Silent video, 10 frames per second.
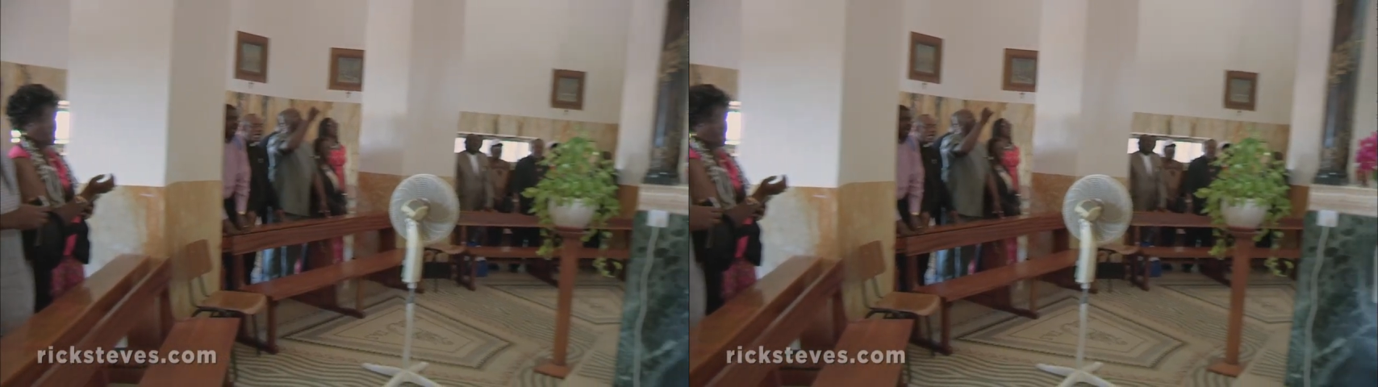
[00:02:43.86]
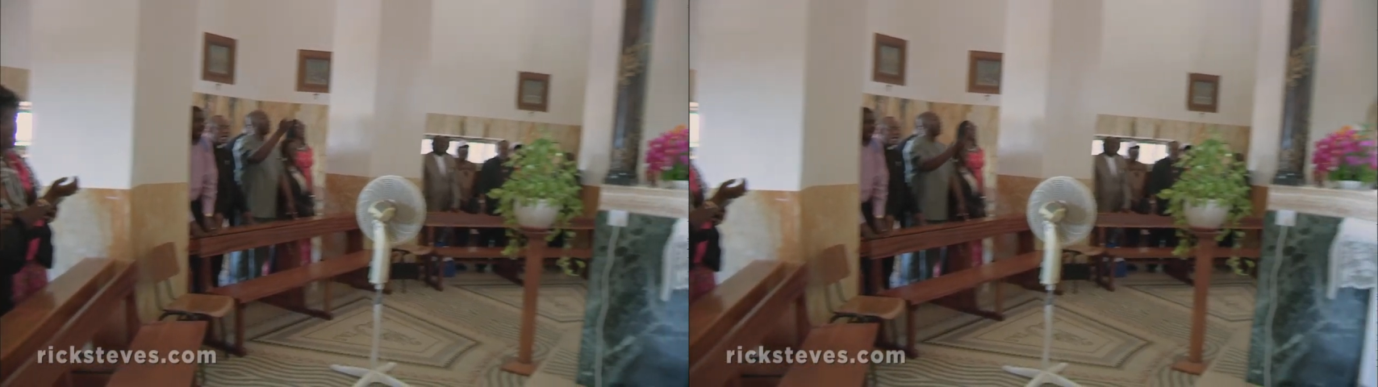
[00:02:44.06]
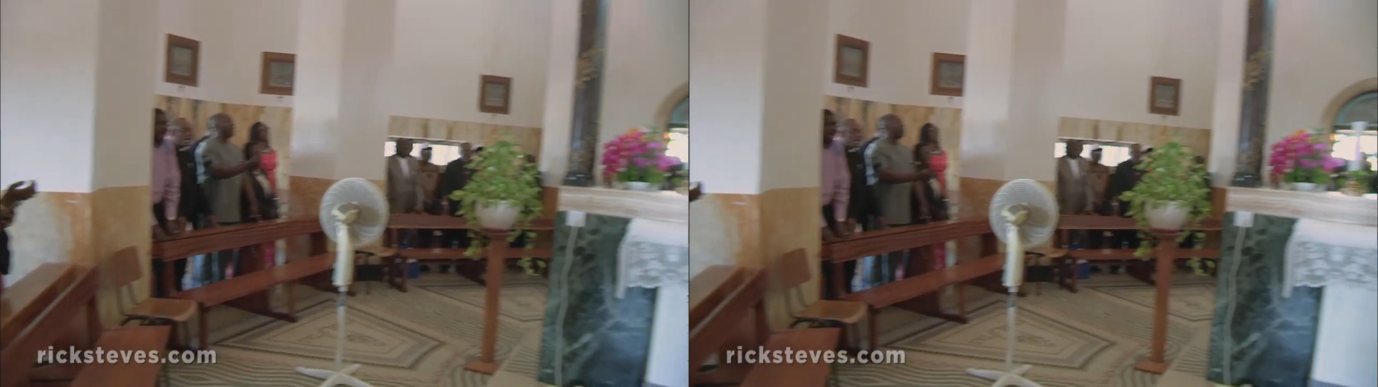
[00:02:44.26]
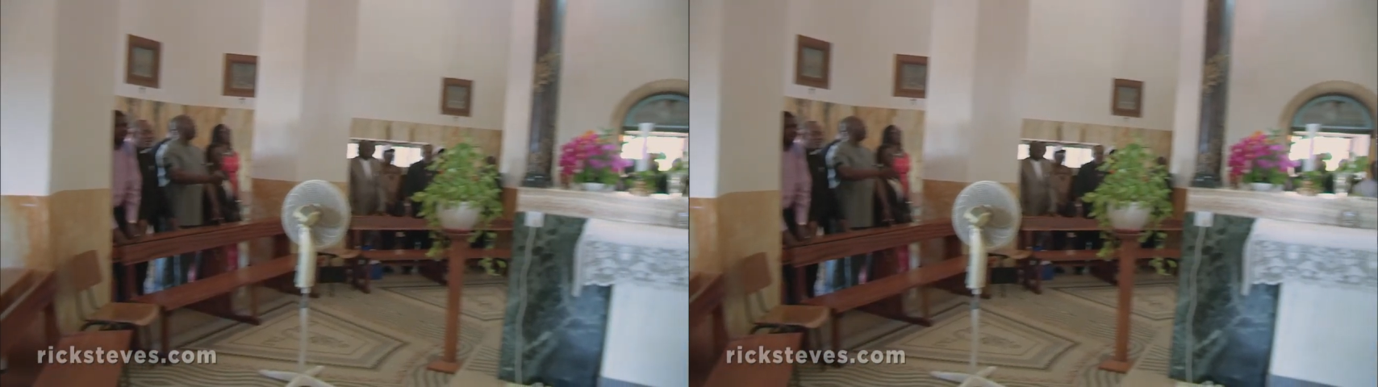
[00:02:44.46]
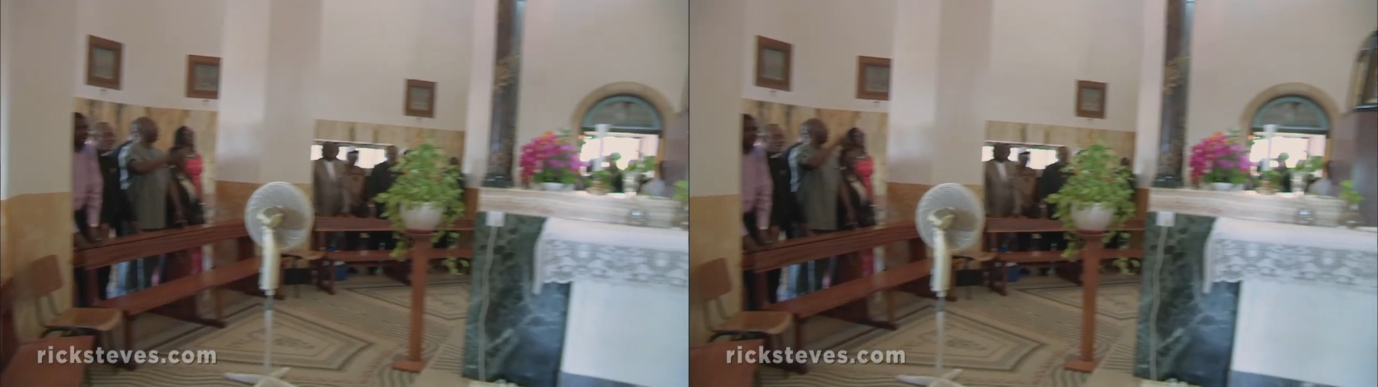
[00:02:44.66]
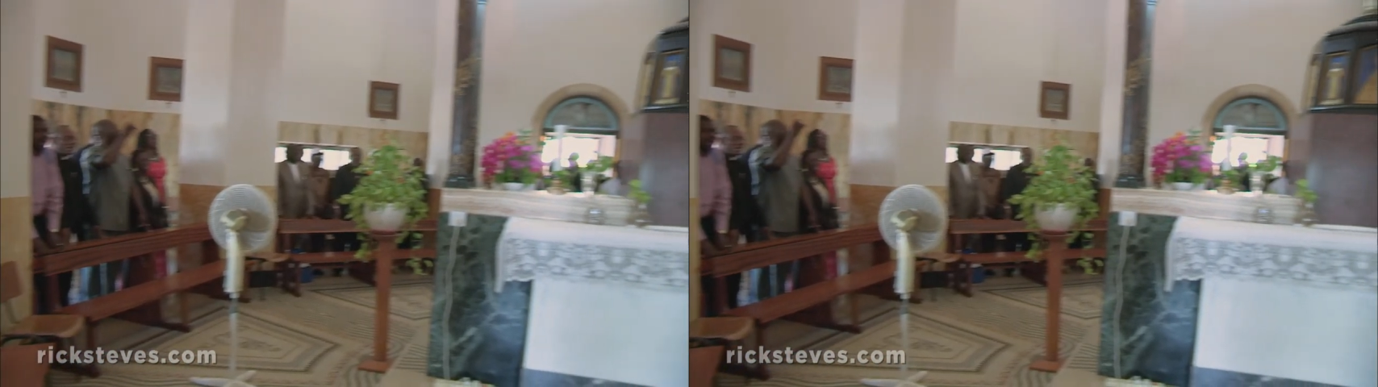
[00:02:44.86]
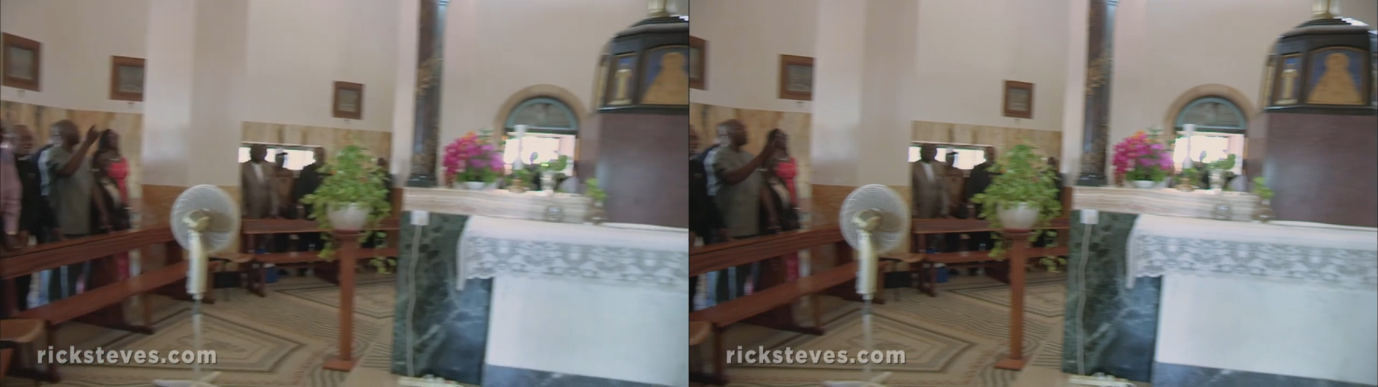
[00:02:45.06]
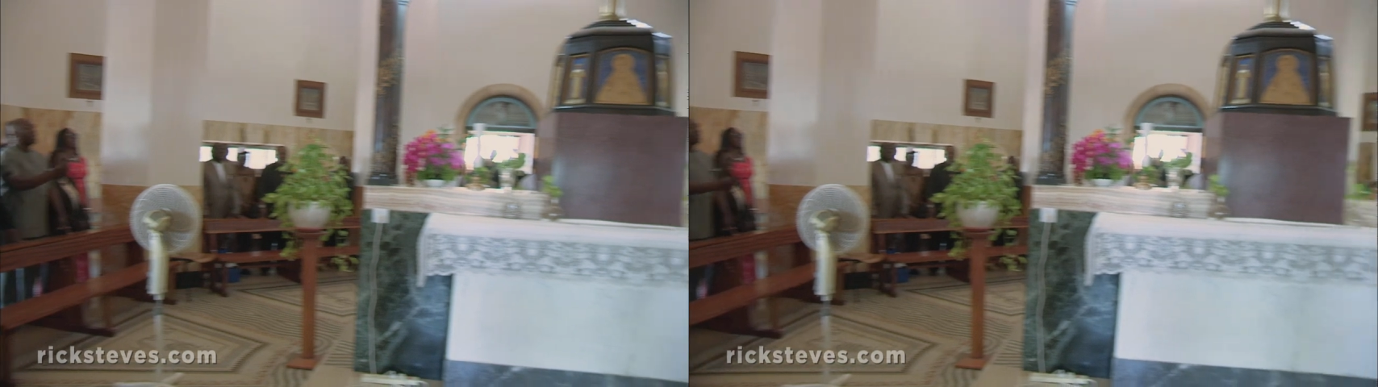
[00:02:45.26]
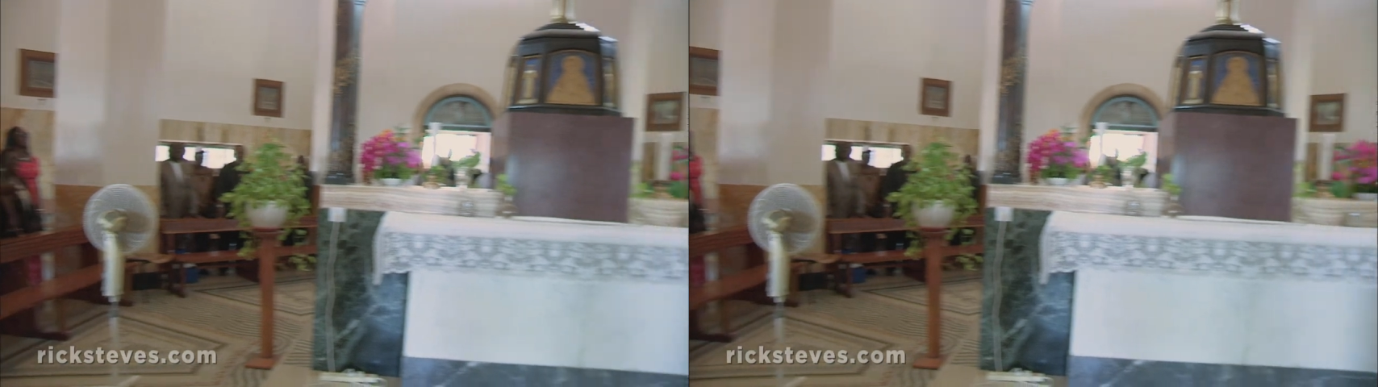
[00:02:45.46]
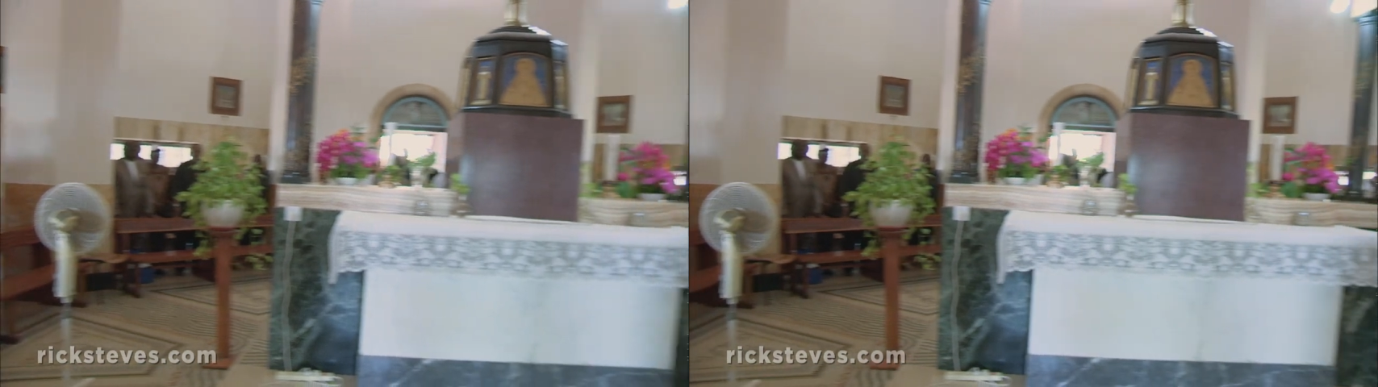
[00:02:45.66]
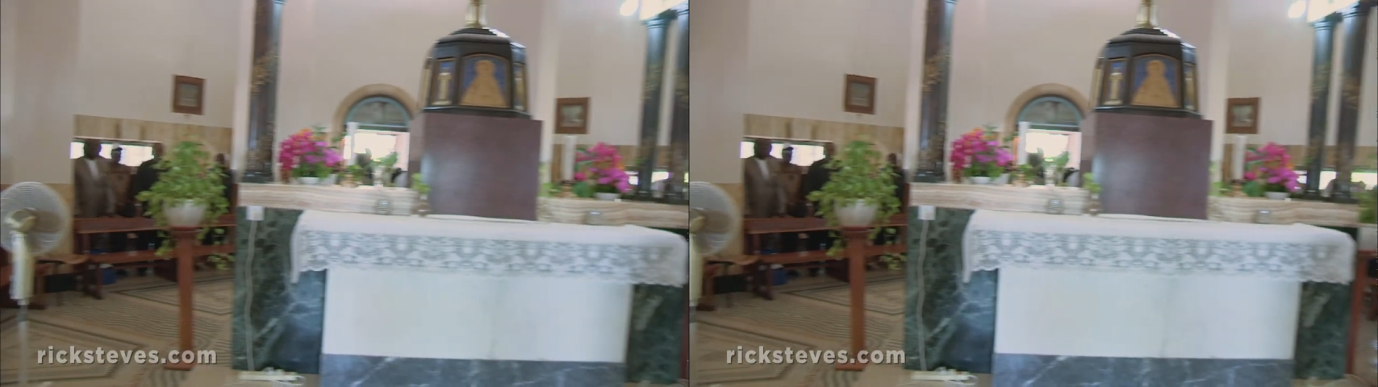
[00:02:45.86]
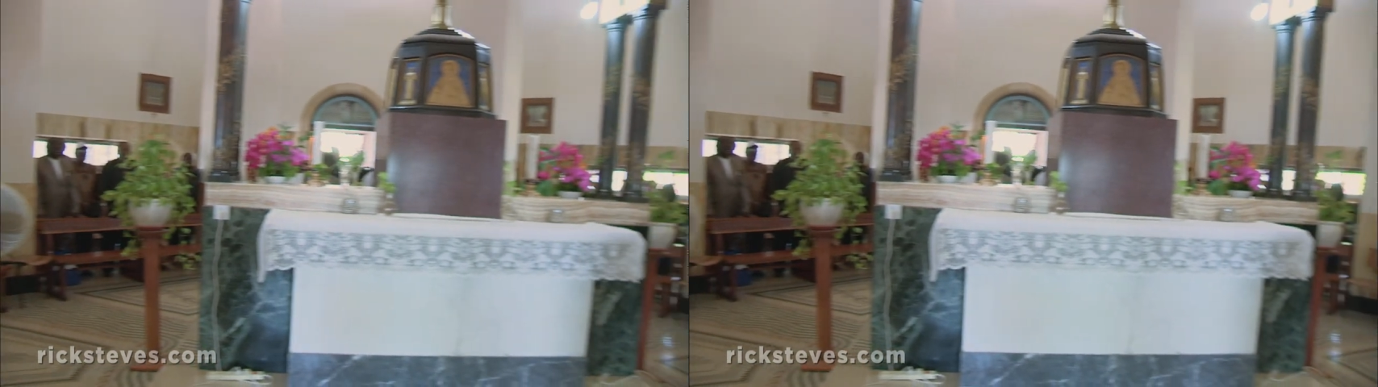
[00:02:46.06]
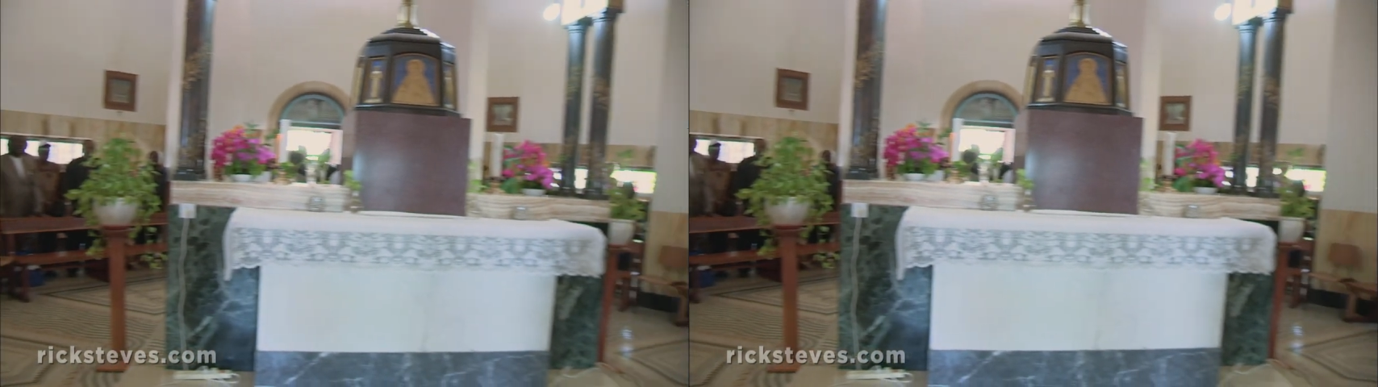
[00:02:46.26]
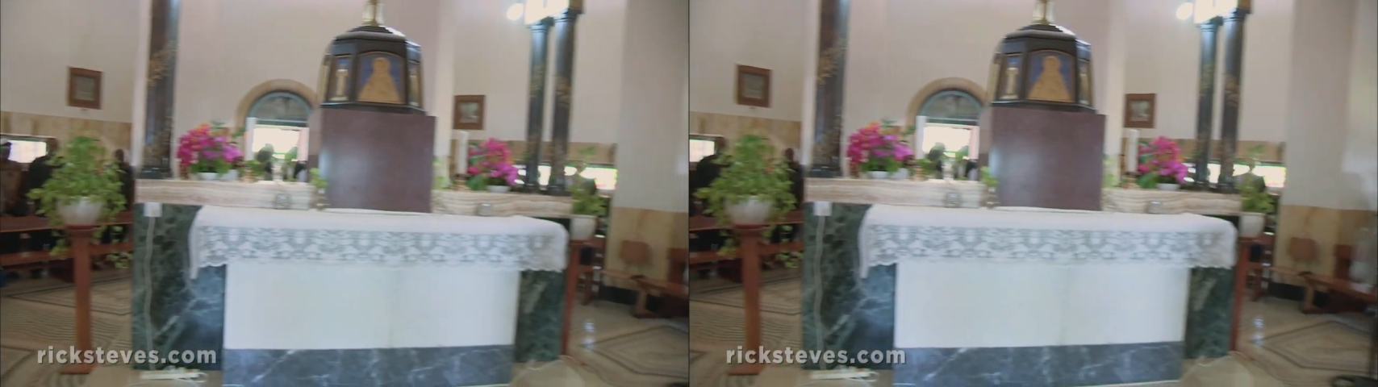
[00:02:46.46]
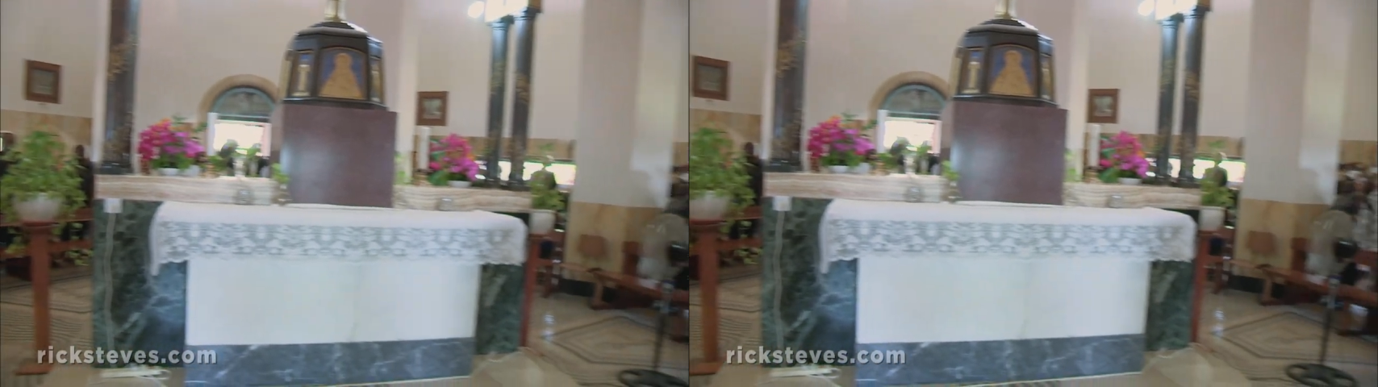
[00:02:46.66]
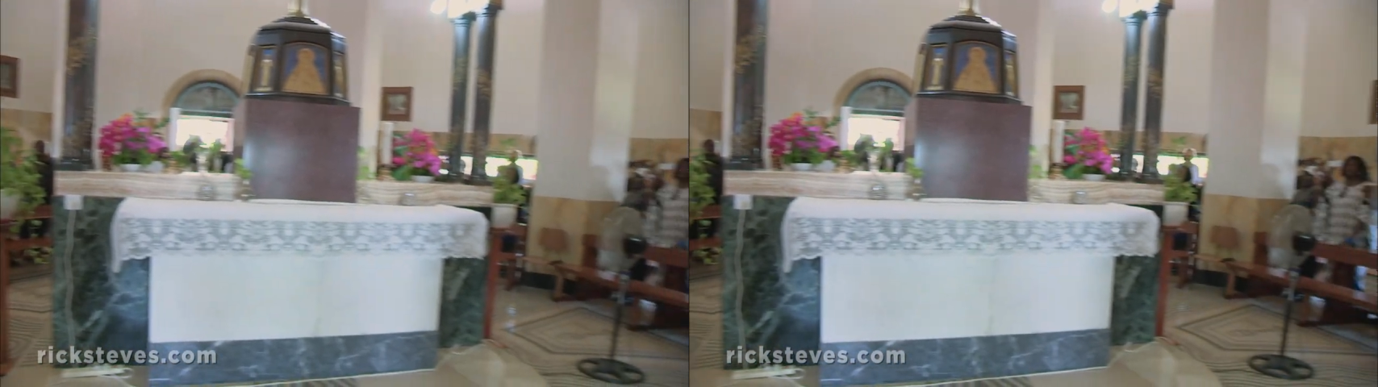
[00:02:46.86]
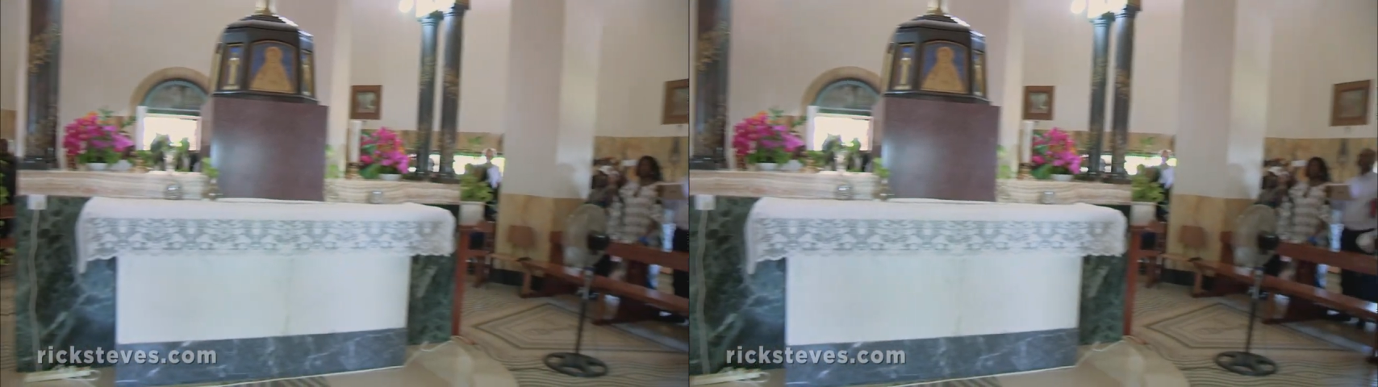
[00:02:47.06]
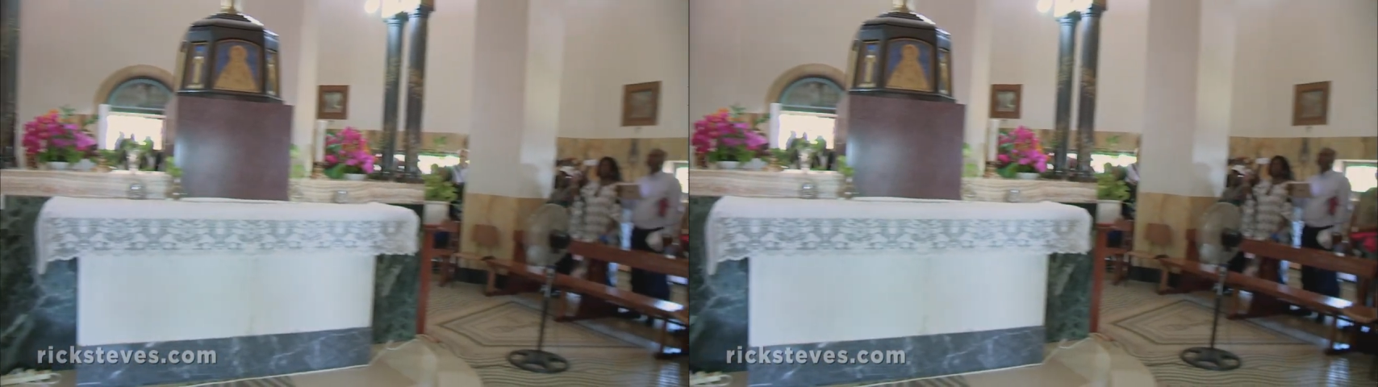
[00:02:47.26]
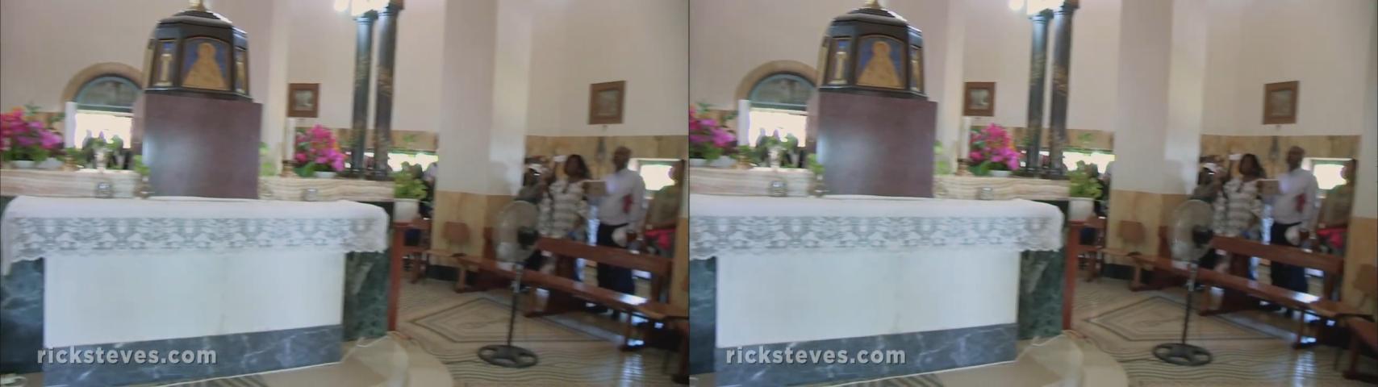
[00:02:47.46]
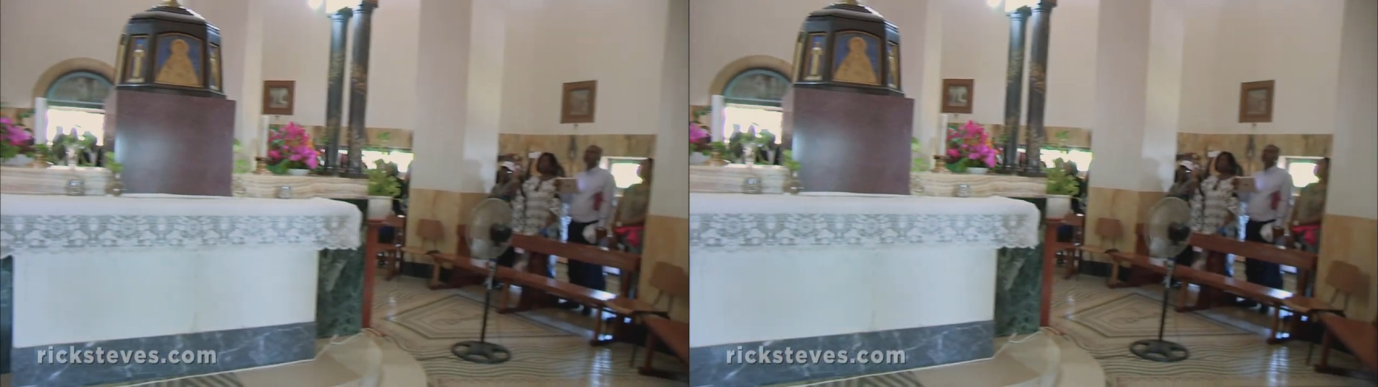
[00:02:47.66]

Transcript: (no speaker visible)